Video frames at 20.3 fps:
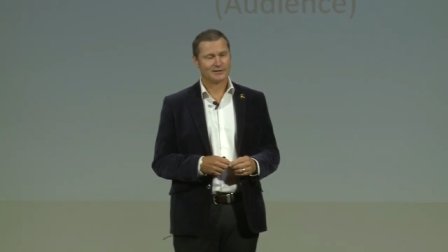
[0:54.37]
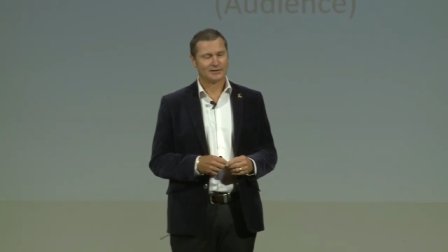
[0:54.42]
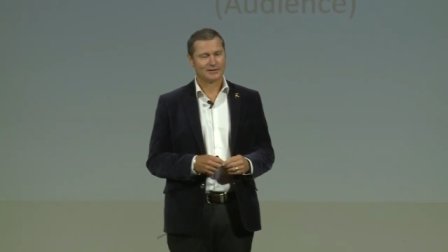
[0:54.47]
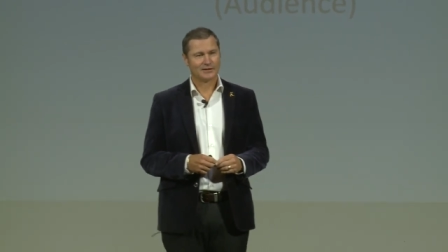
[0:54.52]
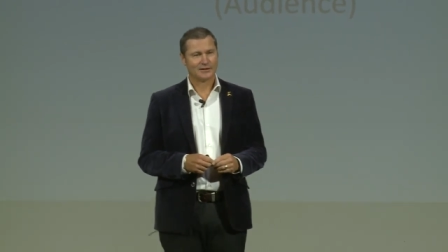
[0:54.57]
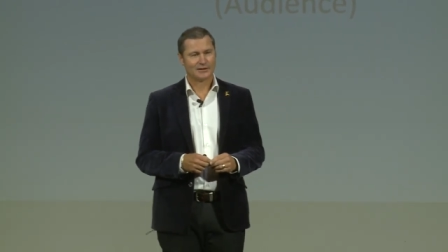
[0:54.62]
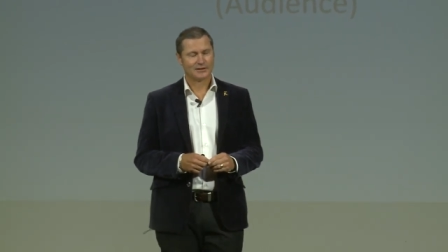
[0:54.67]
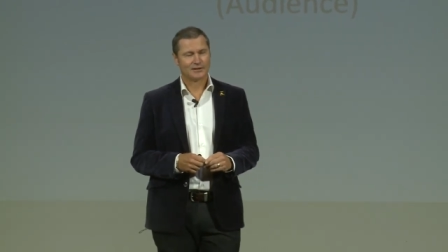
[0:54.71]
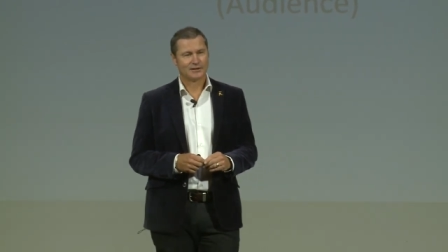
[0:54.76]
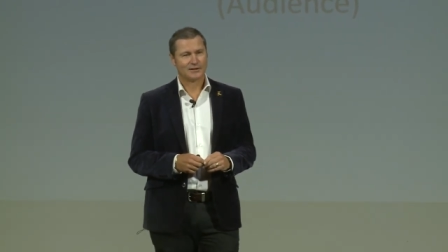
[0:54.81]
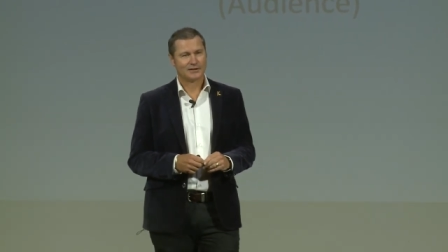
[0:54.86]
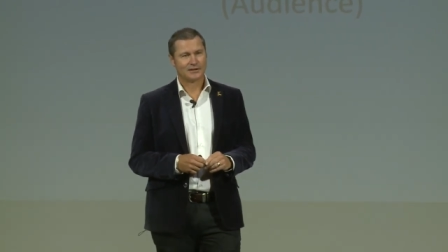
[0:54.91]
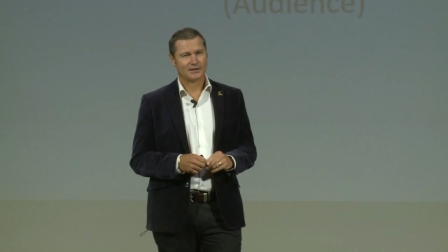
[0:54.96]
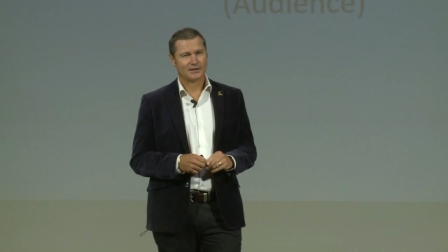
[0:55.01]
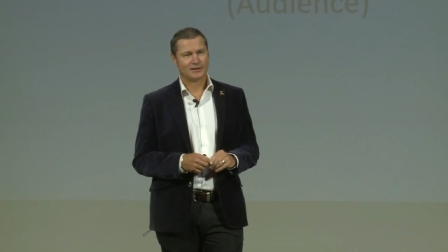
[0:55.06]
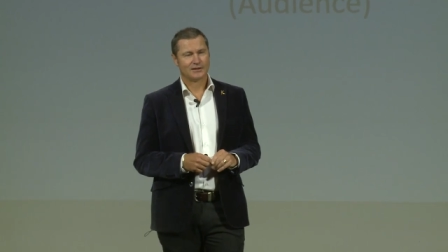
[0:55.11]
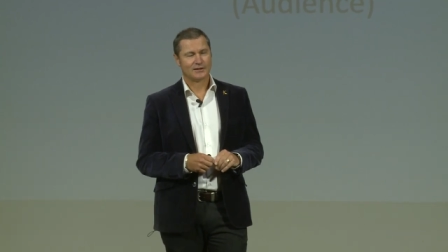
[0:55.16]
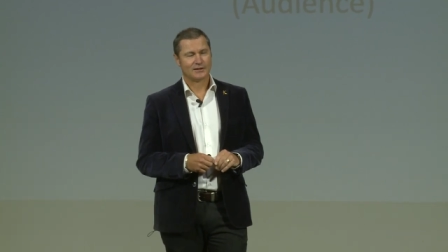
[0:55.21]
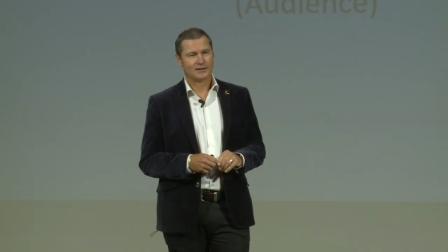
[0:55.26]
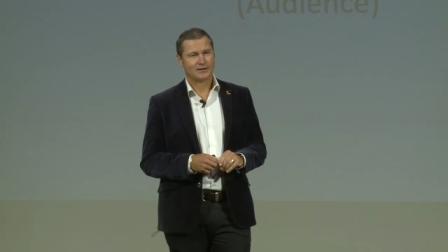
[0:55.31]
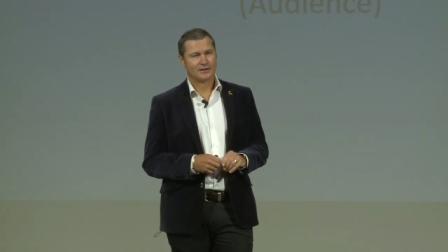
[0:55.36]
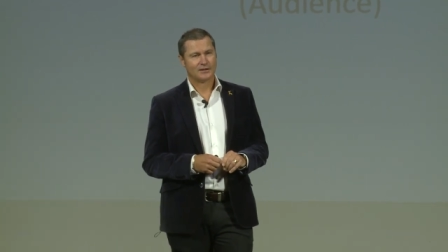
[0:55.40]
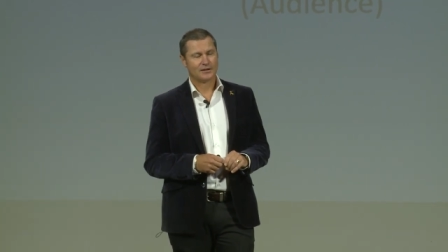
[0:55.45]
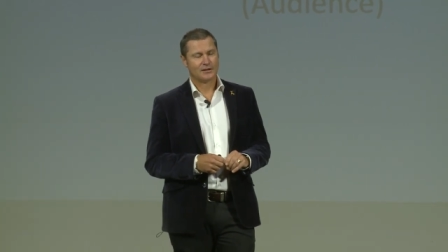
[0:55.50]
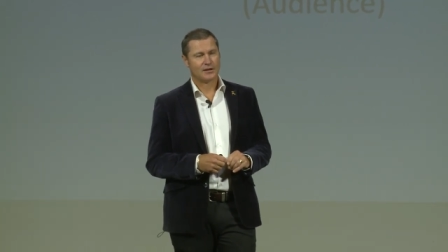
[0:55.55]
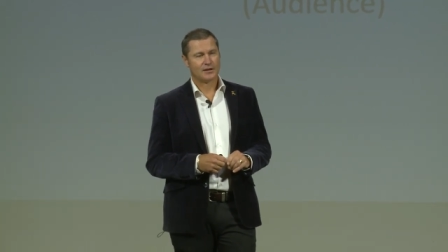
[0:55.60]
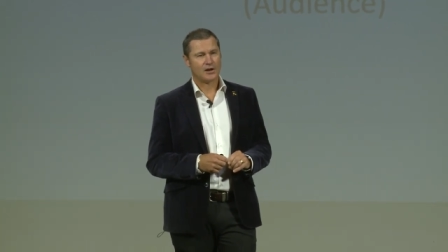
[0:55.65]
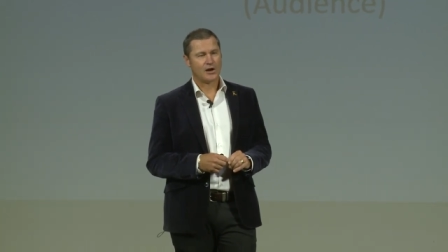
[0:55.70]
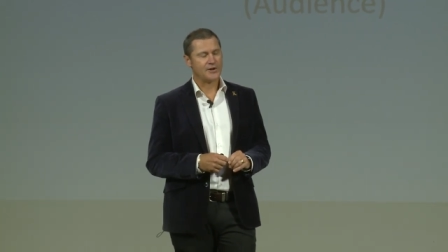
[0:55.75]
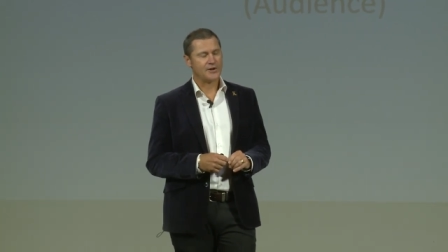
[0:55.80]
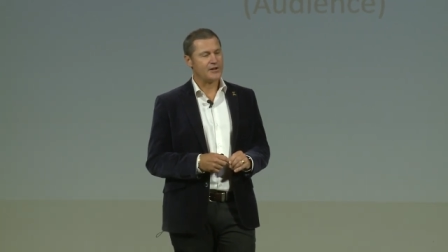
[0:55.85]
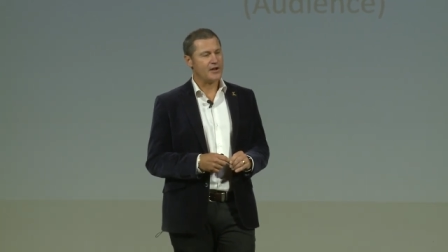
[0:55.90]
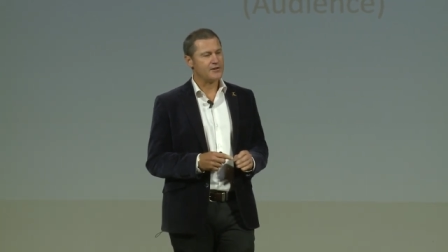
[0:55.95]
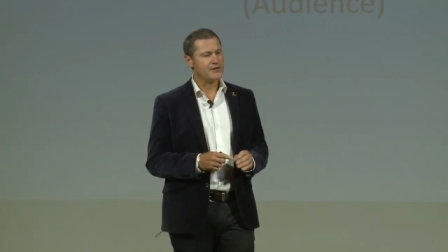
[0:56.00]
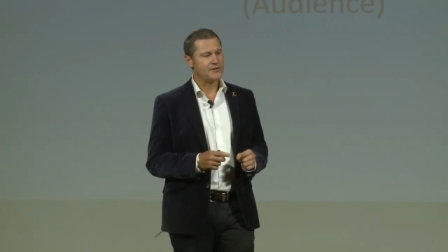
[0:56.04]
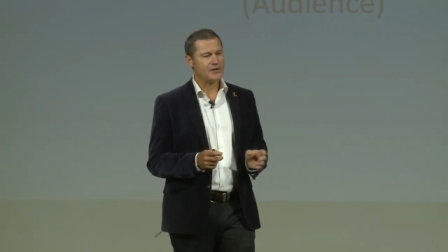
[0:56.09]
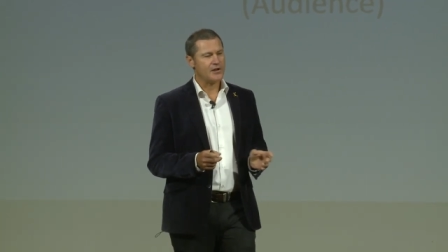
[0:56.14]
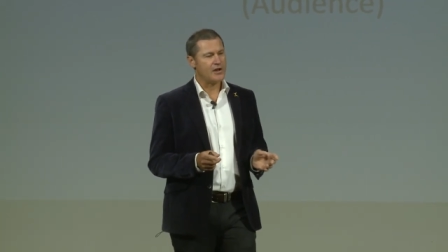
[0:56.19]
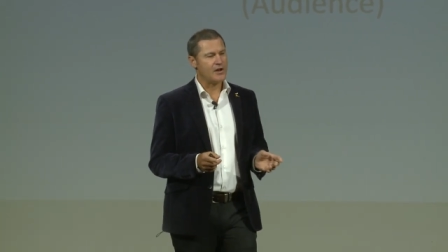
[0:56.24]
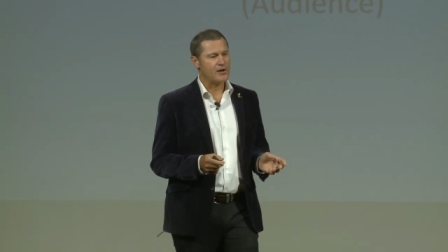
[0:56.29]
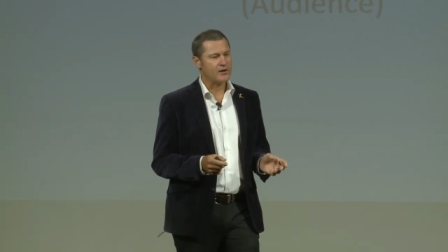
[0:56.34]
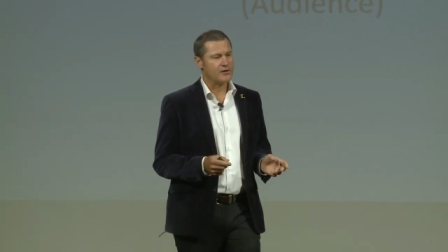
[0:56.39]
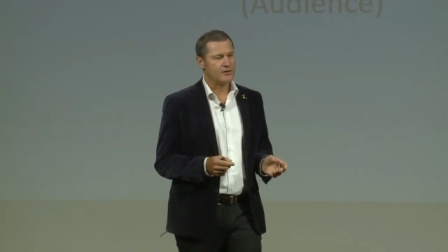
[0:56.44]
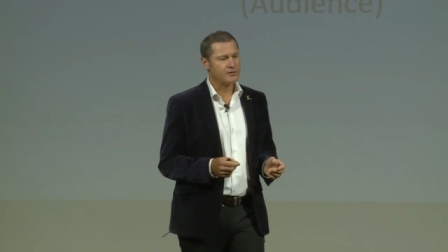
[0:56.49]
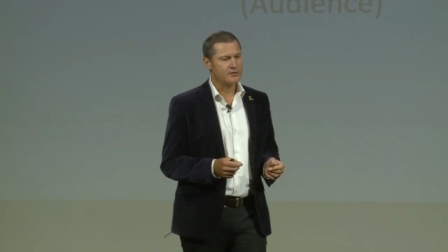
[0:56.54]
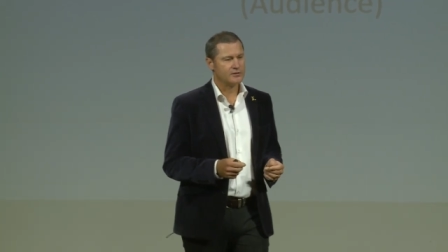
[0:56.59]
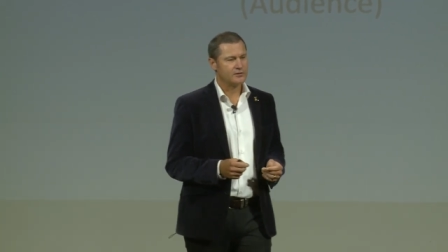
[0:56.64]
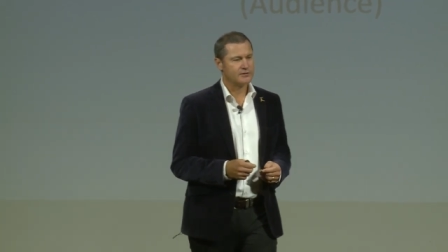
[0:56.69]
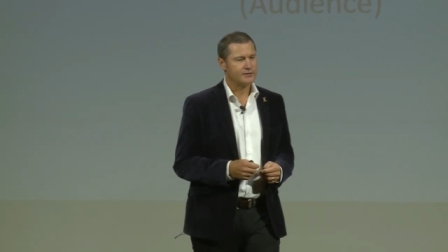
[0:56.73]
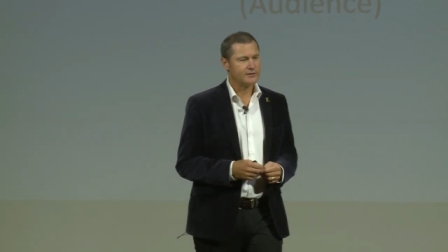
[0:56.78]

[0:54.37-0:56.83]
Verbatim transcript: is really meaningful and helpful.